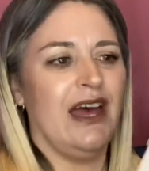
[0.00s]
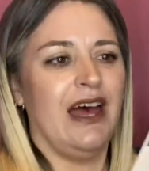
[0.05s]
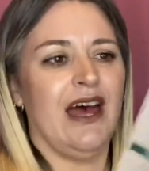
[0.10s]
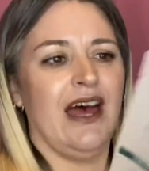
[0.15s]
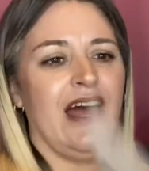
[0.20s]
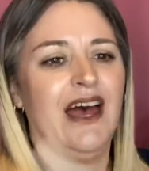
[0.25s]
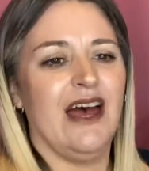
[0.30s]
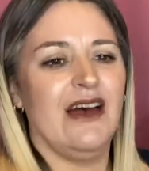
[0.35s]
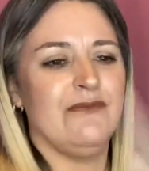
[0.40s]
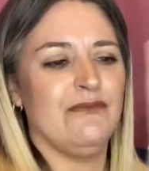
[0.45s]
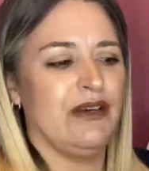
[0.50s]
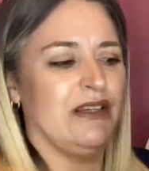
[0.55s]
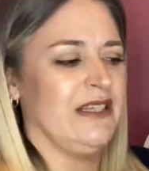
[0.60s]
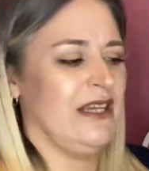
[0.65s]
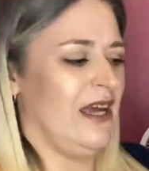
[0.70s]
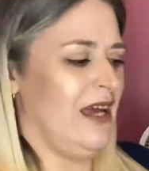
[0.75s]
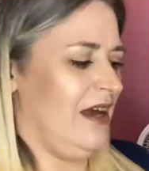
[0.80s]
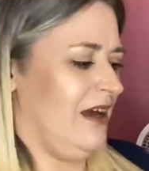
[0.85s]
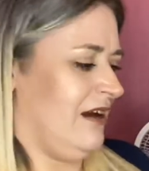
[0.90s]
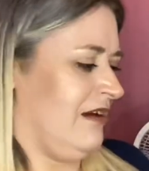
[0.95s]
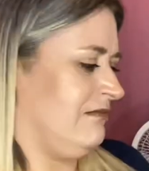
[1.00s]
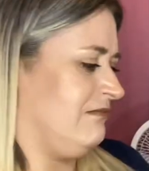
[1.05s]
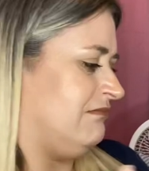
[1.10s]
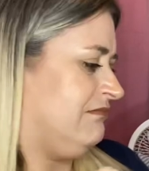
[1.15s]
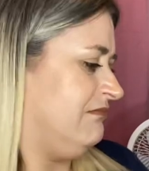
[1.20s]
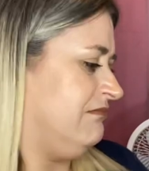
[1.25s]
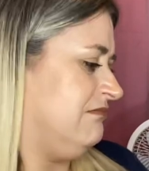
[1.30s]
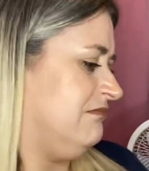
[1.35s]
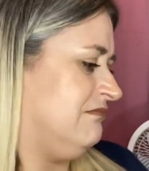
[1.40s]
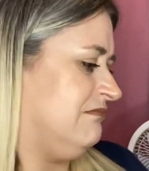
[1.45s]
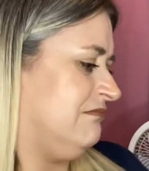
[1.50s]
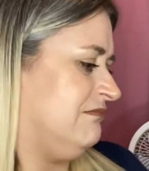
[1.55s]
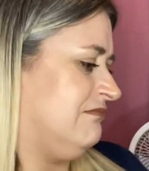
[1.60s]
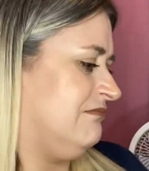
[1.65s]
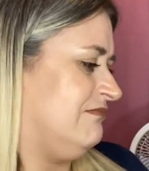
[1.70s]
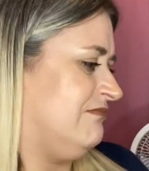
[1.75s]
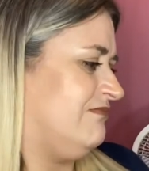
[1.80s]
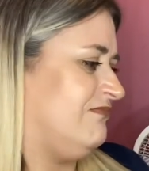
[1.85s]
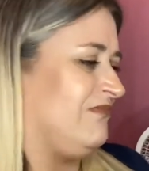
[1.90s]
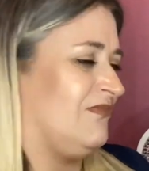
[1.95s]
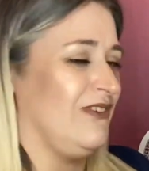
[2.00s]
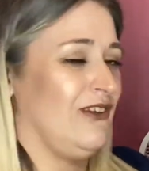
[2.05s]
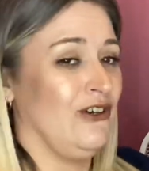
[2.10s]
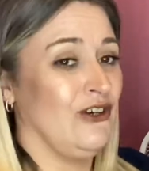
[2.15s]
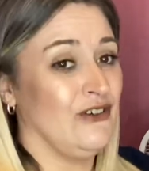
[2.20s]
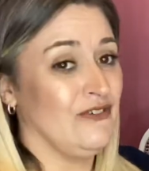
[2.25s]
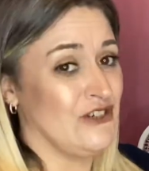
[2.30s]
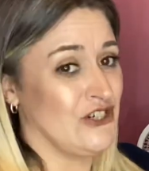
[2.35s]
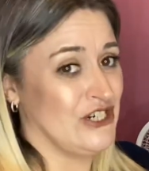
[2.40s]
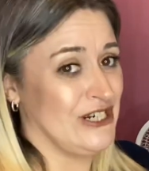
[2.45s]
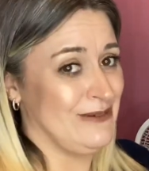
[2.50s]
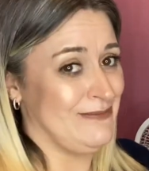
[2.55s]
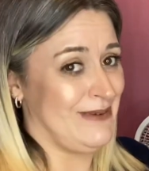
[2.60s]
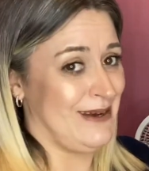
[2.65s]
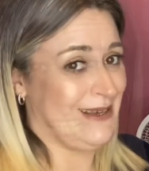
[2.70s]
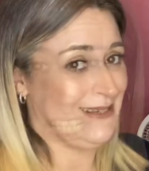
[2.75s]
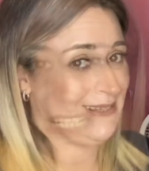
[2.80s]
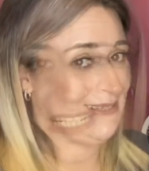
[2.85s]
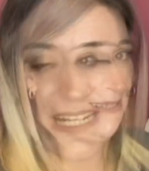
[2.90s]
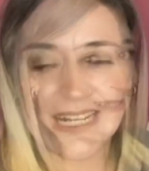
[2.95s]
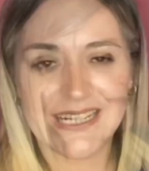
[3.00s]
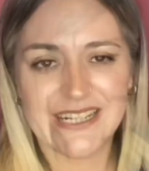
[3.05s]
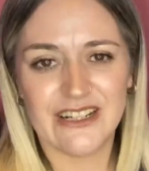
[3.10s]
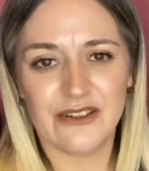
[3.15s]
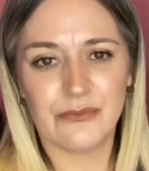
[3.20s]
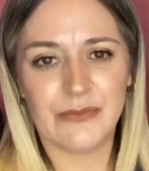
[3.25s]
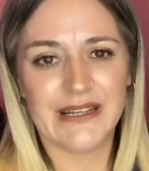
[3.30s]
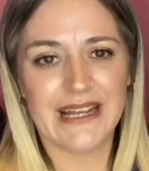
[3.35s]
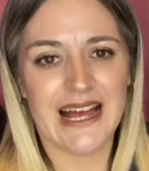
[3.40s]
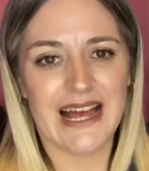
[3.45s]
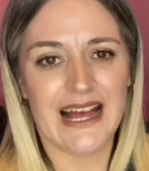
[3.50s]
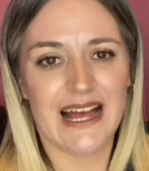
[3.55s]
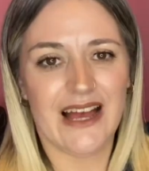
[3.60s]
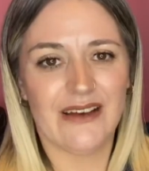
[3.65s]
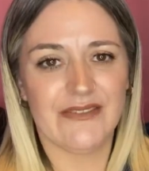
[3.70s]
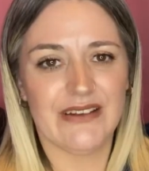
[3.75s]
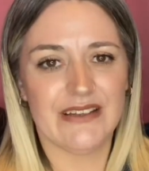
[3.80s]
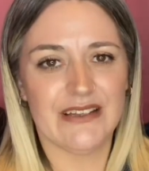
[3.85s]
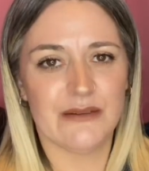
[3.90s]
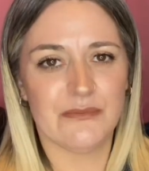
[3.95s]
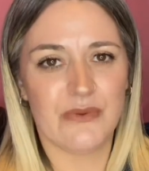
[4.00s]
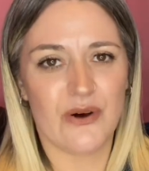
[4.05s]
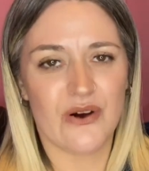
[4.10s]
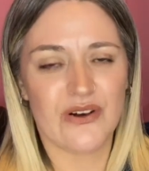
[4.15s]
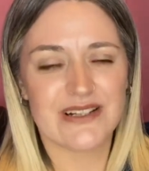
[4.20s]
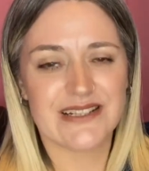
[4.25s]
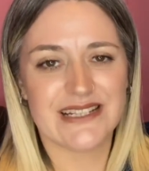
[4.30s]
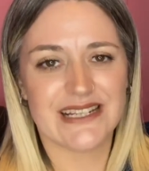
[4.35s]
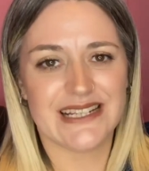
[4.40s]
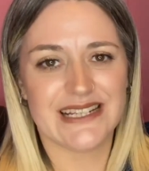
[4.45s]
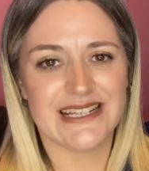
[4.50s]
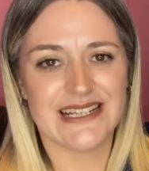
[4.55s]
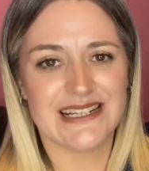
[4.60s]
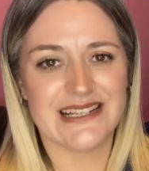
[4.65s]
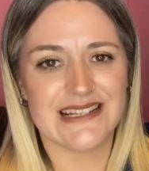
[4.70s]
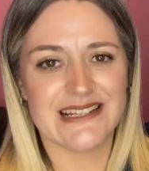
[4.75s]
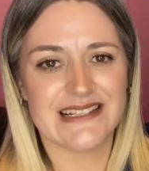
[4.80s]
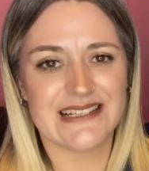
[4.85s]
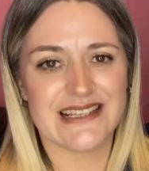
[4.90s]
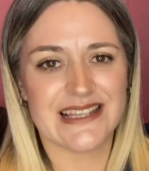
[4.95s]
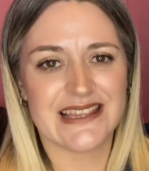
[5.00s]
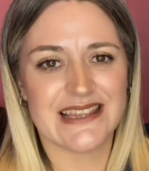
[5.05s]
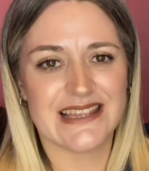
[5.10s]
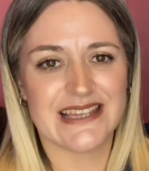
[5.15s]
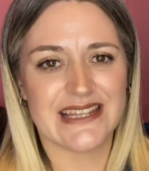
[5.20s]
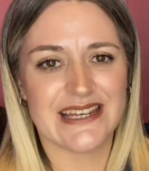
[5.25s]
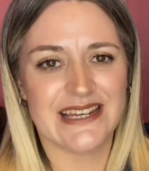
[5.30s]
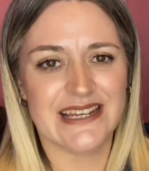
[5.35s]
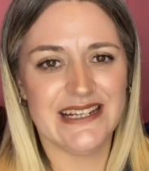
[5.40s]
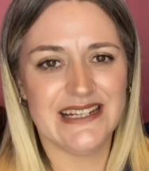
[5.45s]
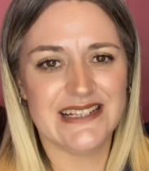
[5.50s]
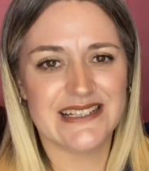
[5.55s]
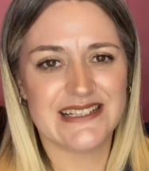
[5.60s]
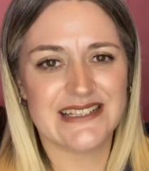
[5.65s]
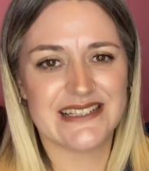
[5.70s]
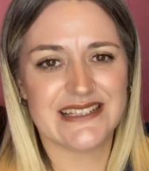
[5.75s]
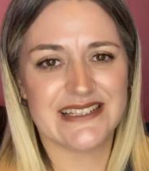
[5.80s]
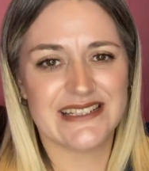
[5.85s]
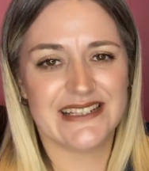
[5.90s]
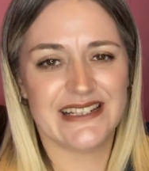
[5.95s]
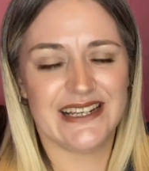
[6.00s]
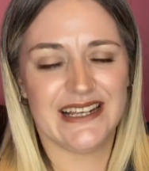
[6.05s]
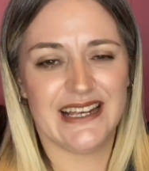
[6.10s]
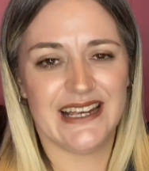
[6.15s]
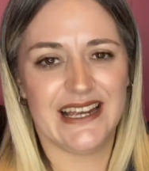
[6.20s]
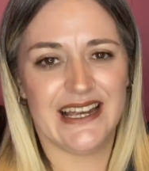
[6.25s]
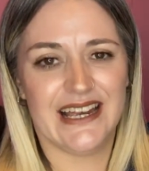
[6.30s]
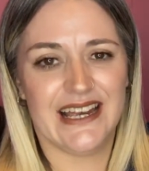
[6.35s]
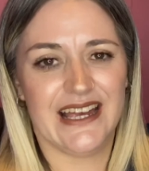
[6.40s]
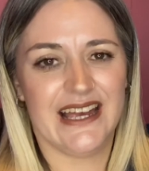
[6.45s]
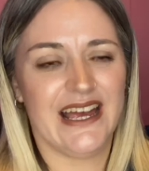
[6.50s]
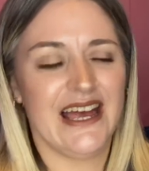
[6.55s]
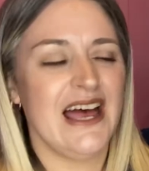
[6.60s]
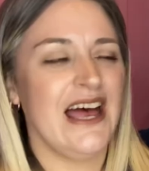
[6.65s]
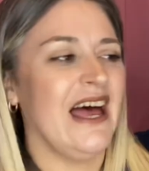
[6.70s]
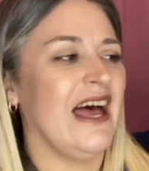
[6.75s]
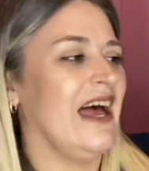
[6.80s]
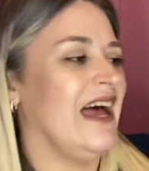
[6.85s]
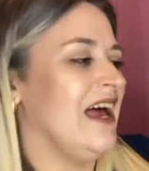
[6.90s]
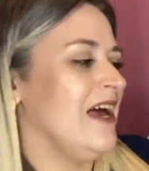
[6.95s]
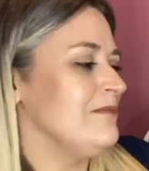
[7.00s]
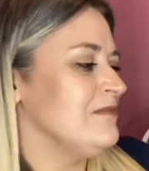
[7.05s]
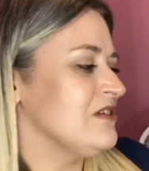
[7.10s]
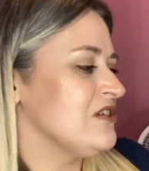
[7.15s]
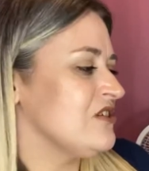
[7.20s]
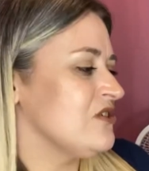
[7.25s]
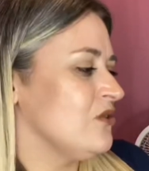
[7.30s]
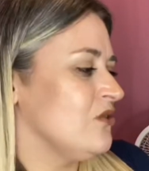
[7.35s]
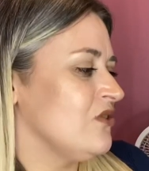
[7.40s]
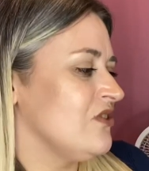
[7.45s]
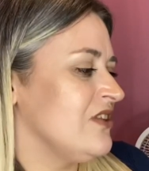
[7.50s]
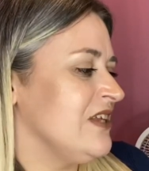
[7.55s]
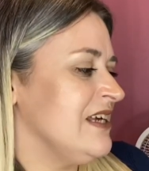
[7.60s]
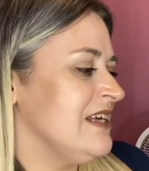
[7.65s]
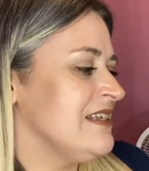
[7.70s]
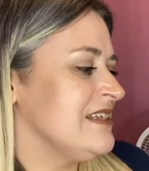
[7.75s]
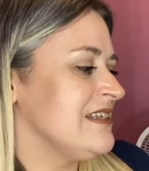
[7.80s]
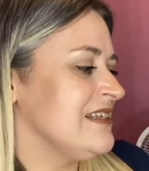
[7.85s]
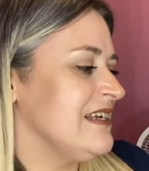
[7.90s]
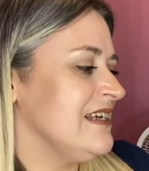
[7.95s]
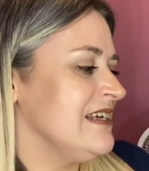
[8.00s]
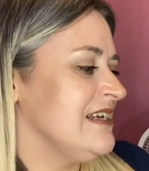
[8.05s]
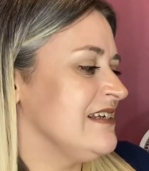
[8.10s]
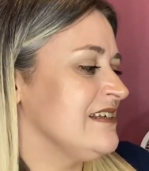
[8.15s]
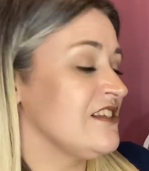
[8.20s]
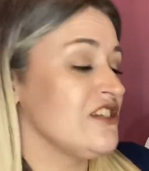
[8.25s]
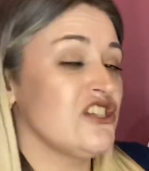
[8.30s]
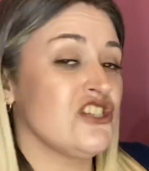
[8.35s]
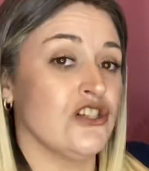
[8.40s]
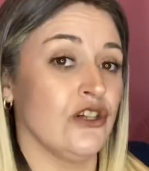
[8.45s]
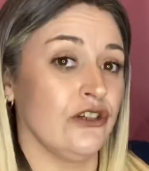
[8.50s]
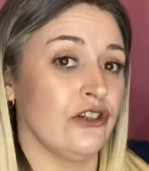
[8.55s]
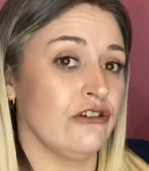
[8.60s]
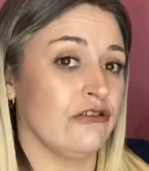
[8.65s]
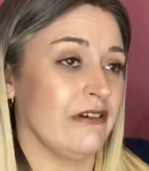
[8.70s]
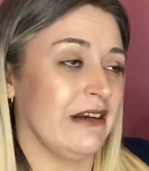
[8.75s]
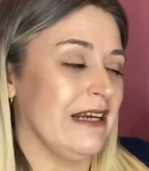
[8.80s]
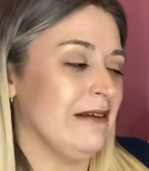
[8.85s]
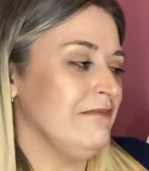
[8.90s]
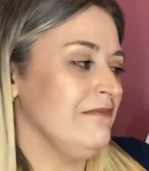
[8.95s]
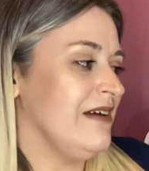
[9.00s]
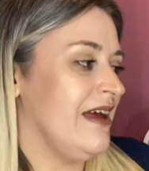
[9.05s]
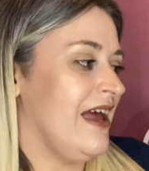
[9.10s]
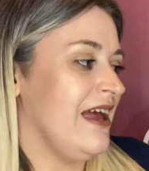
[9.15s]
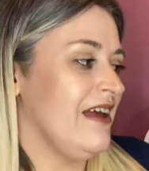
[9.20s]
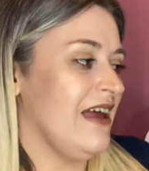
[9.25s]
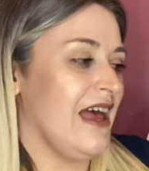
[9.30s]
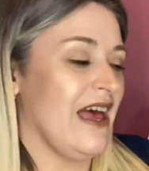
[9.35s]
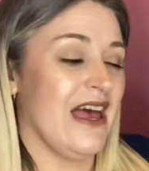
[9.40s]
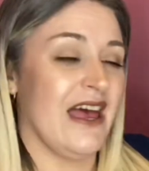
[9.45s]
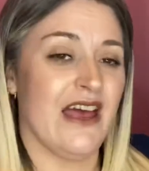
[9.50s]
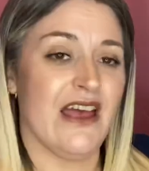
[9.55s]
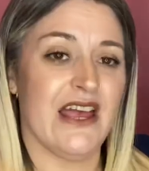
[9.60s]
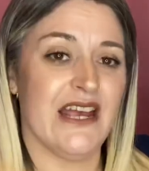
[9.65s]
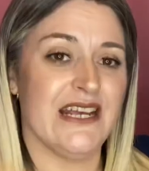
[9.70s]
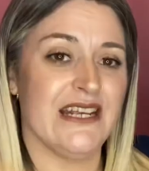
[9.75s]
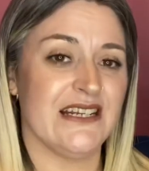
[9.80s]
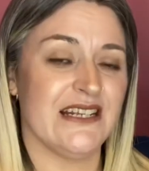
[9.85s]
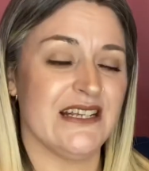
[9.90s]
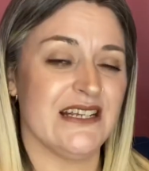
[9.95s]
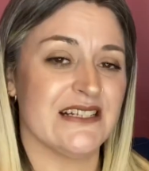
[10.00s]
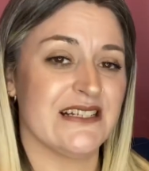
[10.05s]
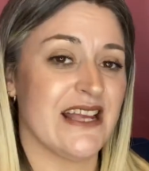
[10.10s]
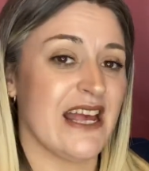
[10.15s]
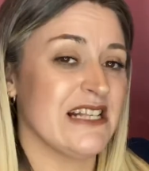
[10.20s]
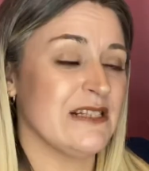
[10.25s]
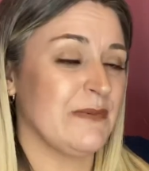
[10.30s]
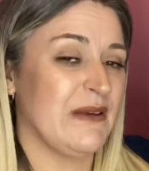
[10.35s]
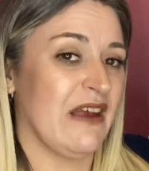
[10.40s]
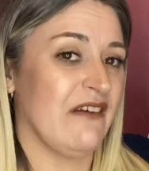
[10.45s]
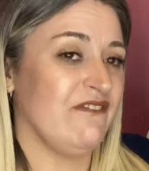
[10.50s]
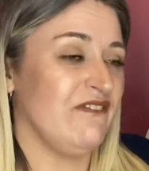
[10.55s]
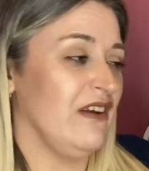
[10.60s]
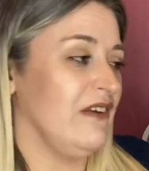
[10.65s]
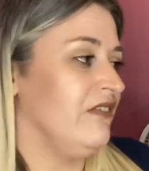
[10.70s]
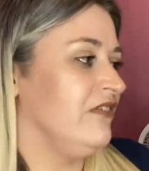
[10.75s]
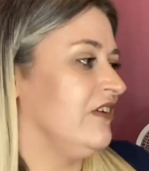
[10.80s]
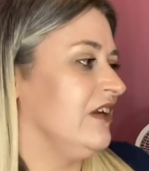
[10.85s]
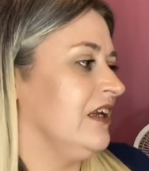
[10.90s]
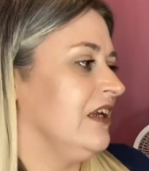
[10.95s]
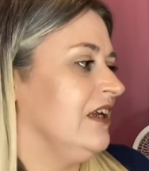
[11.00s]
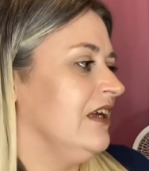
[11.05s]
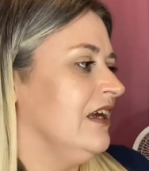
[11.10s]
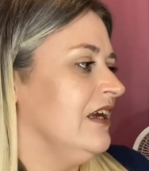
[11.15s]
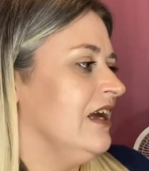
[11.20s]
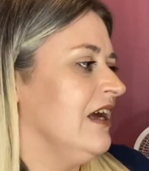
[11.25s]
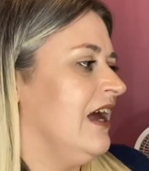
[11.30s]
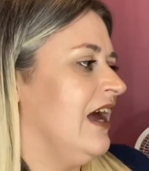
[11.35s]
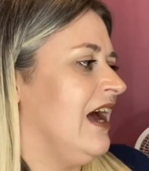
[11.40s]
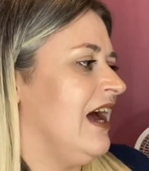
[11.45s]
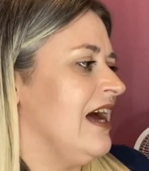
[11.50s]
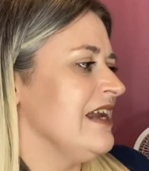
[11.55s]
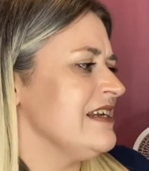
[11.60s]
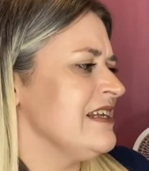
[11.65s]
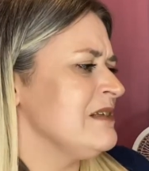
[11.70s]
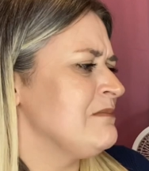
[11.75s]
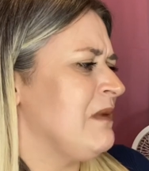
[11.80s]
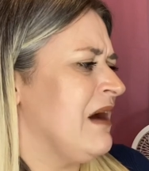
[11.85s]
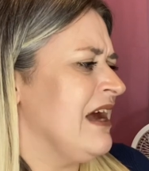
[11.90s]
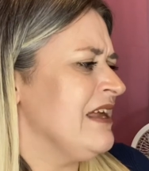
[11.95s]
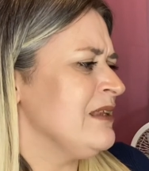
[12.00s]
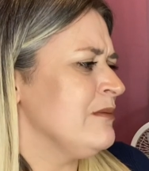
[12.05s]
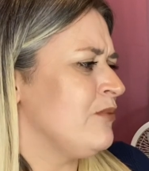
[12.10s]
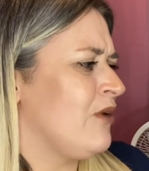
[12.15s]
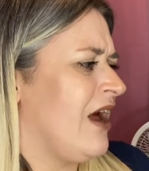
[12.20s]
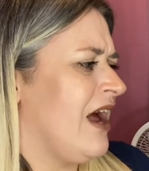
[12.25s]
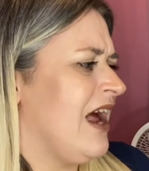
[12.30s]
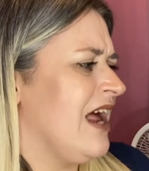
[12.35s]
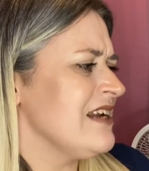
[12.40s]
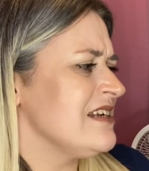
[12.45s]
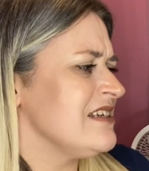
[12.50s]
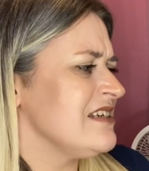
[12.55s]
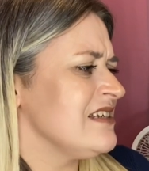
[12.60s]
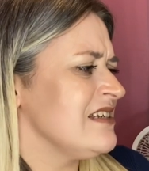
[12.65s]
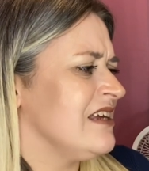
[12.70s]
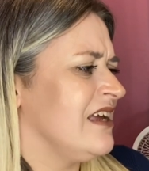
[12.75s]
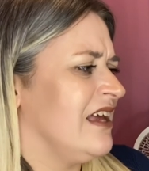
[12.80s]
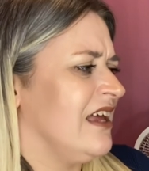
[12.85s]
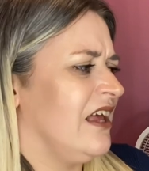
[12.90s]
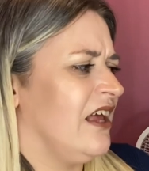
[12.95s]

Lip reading: But yeah, love a sheet mask. The item we have in the box is this. So this is sun cream. It is SPF 50 and it's by the brand